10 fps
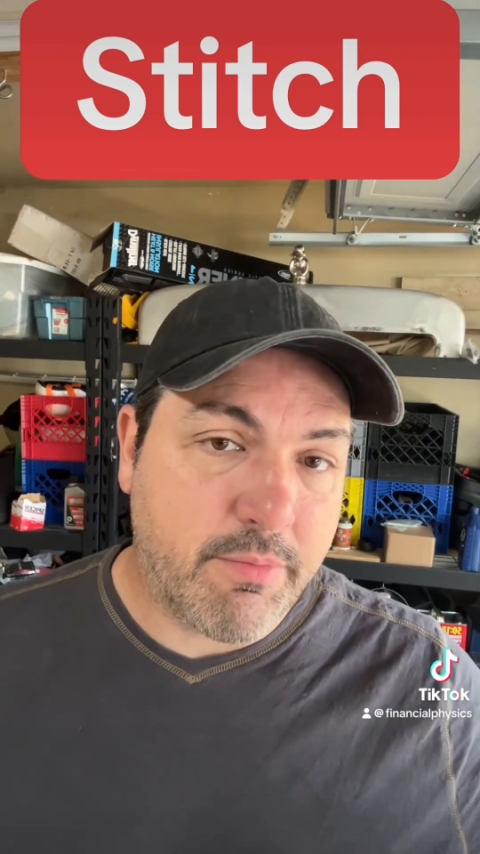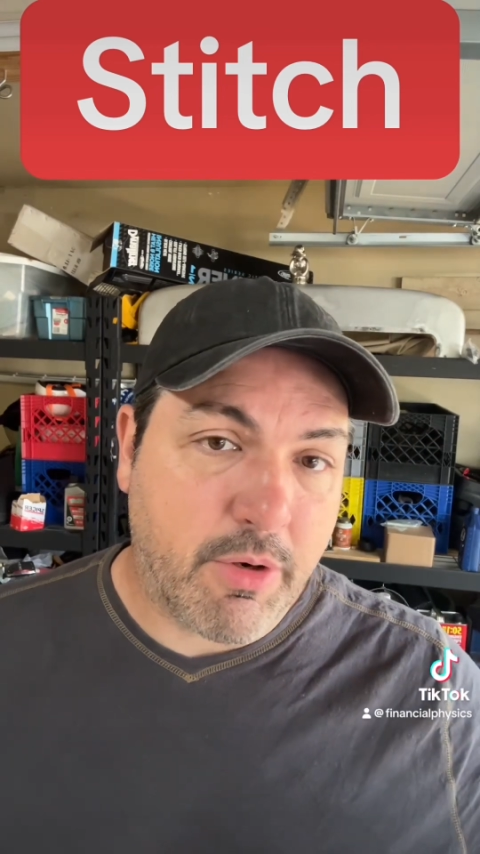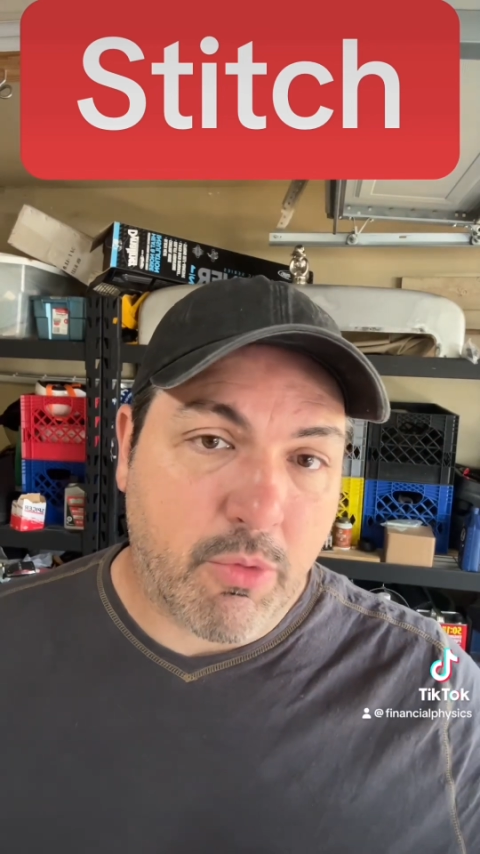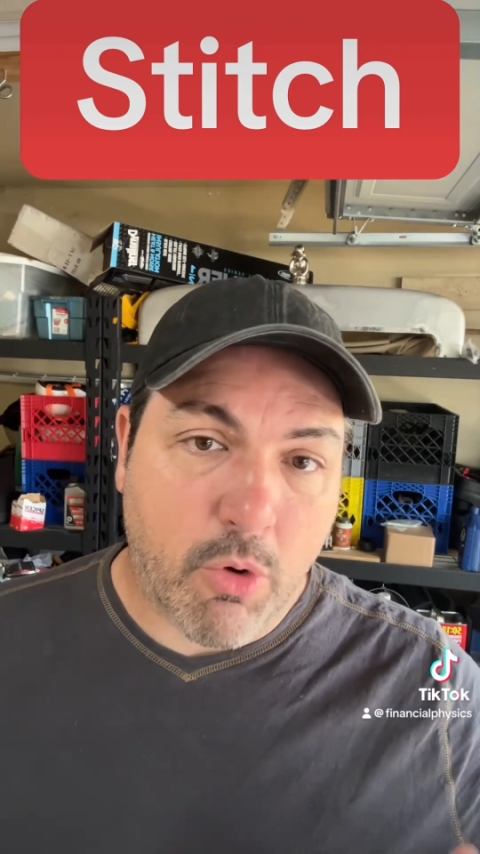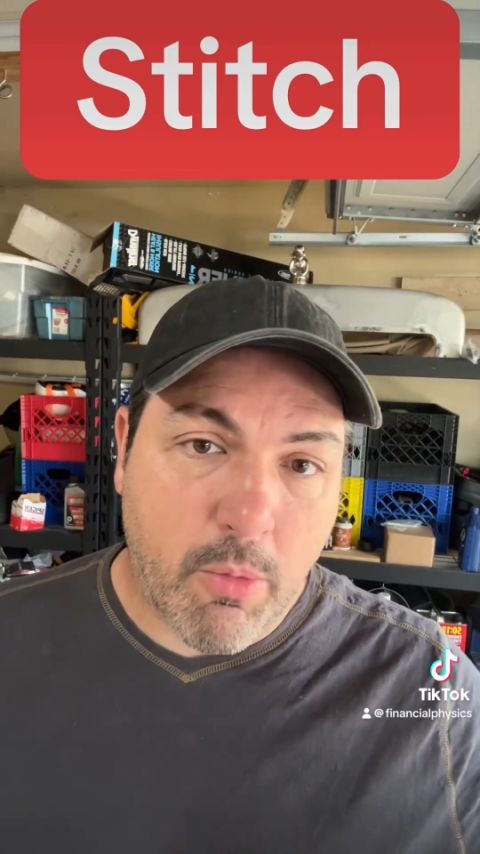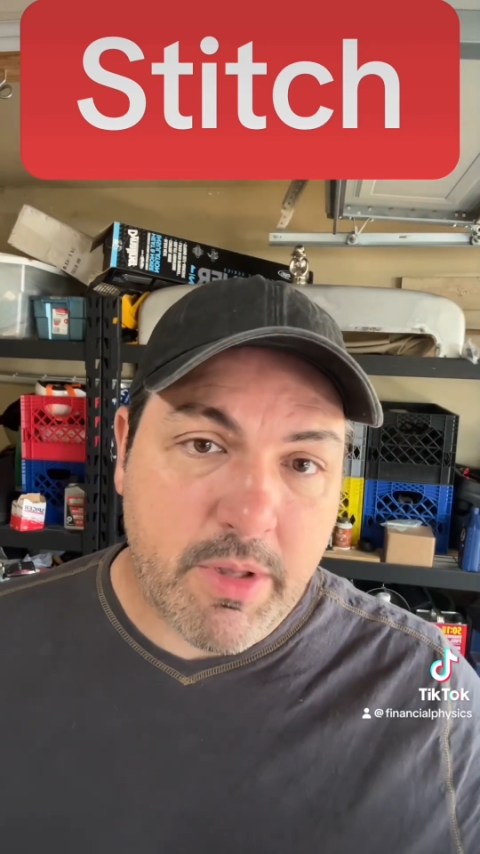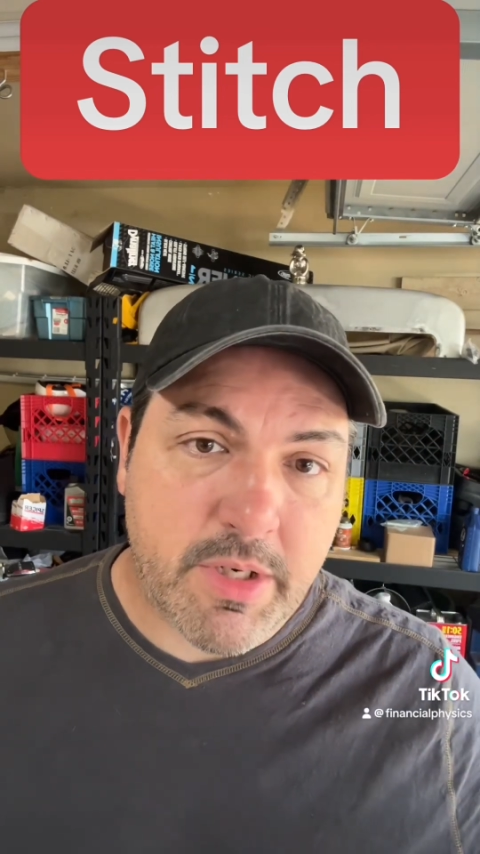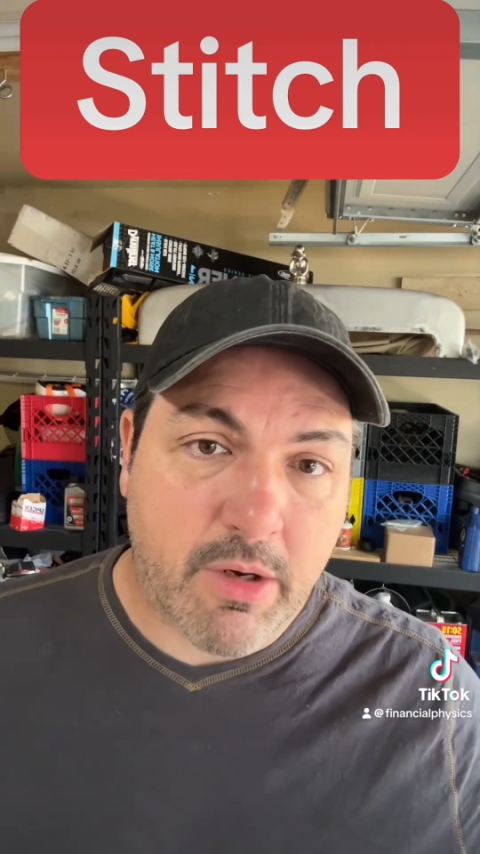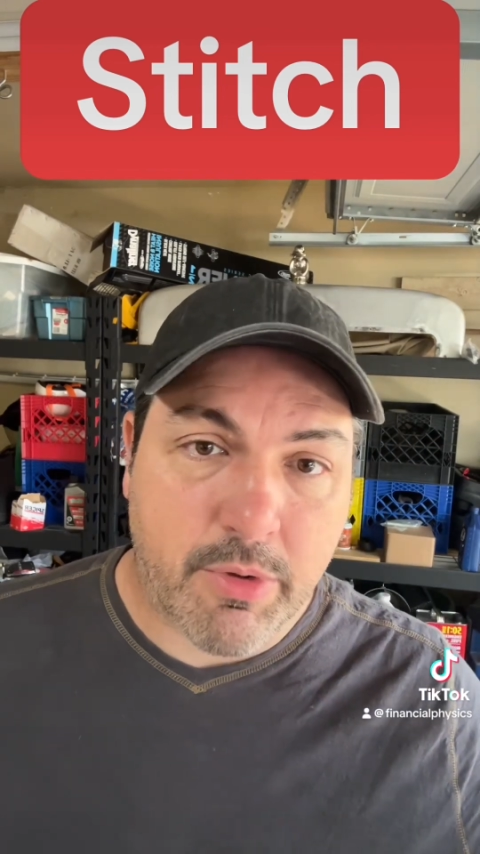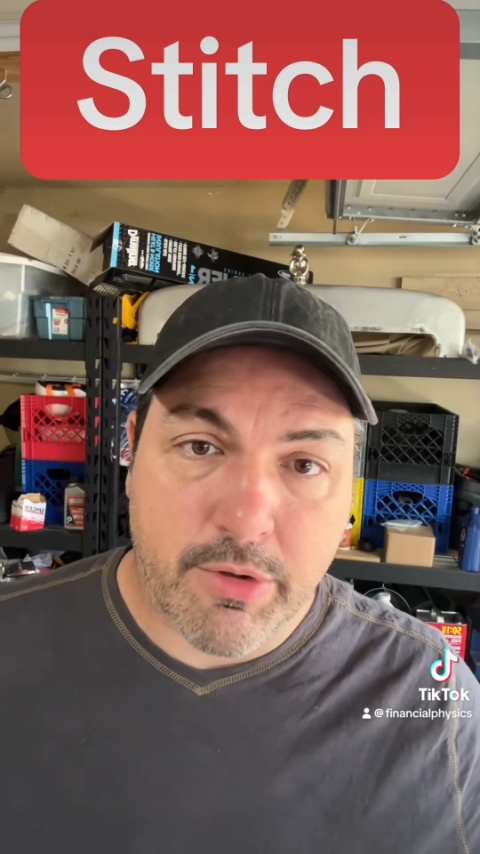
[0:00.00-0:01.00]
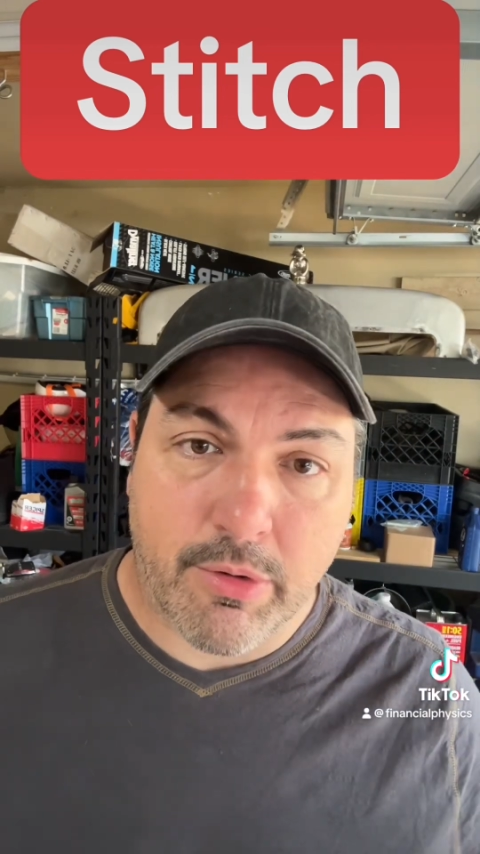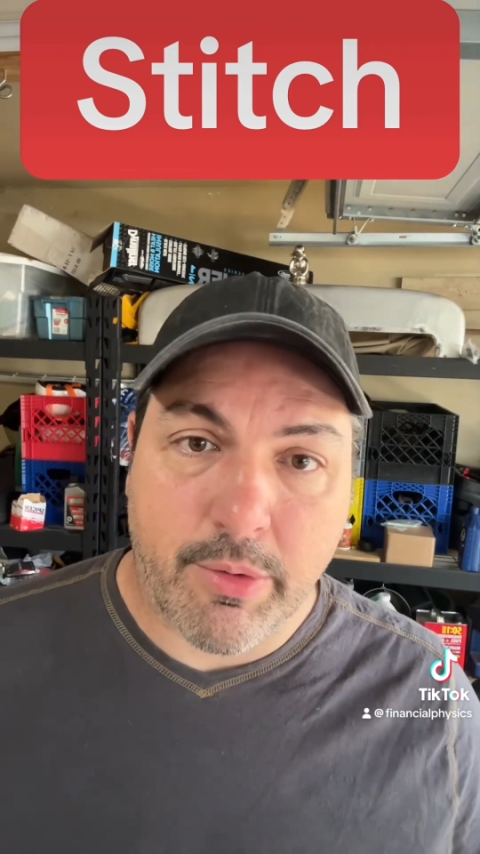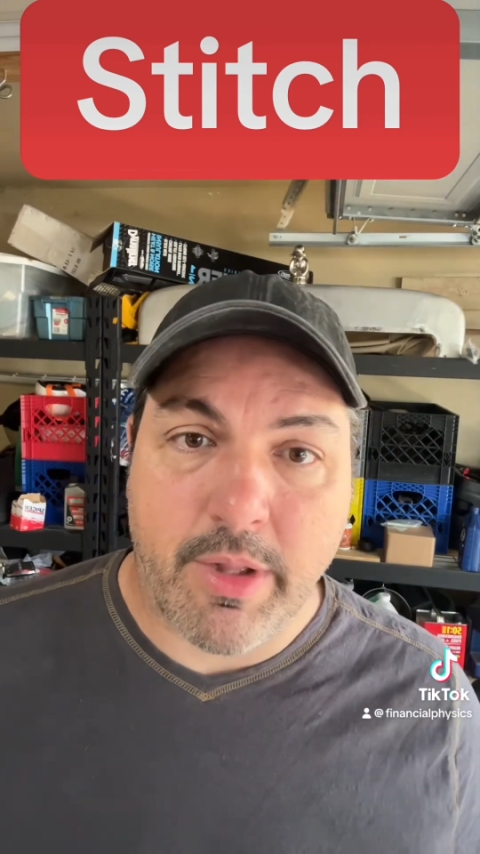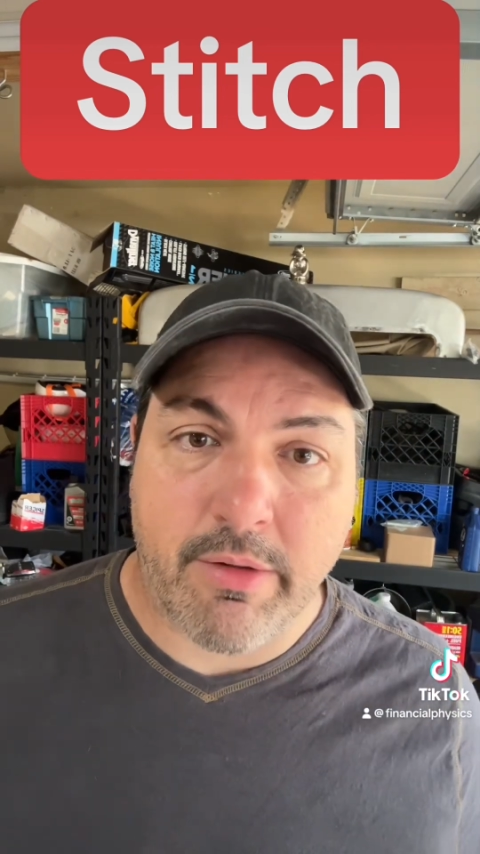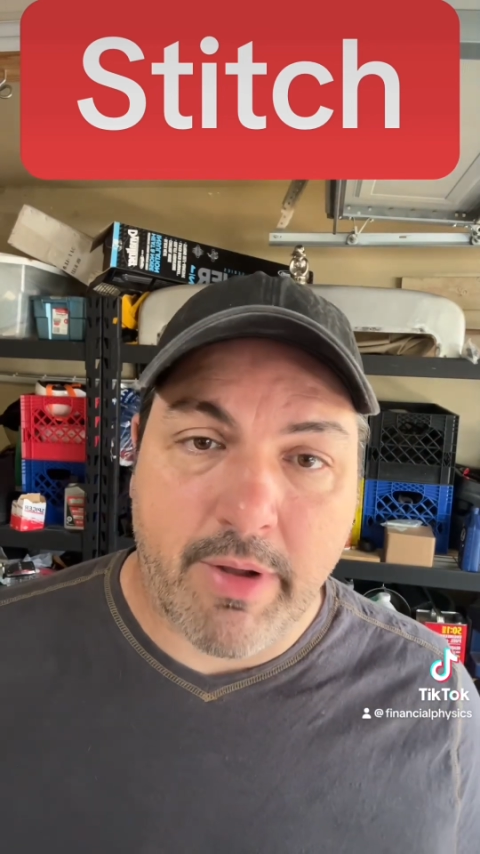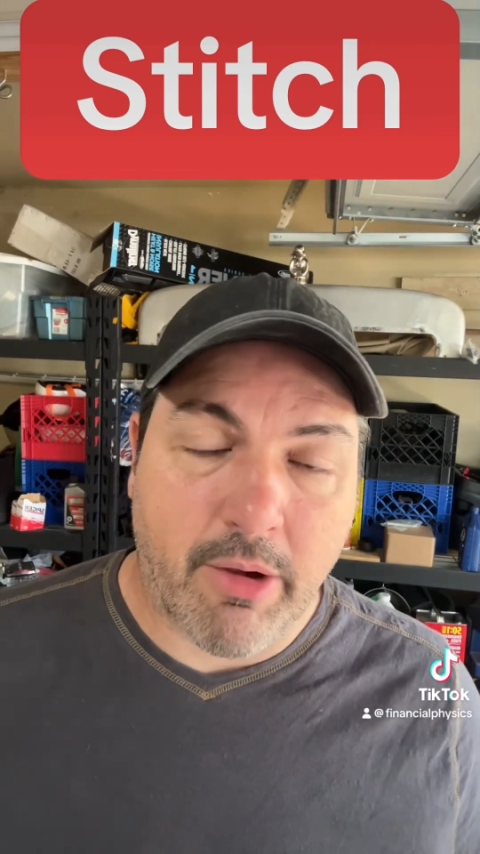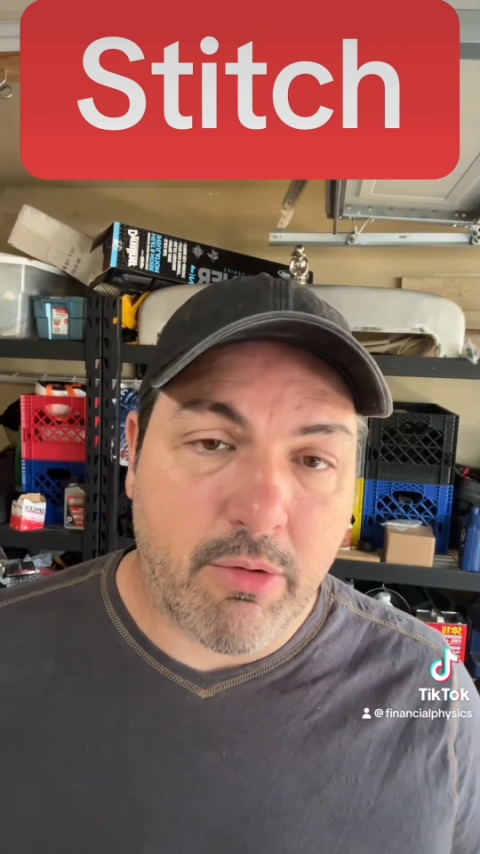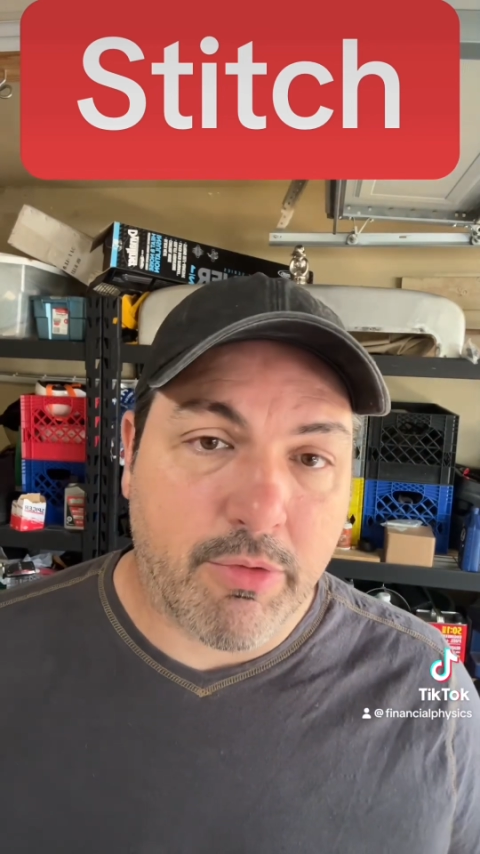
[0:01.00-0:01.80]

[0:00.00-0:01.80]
the Romans did it with diluting the value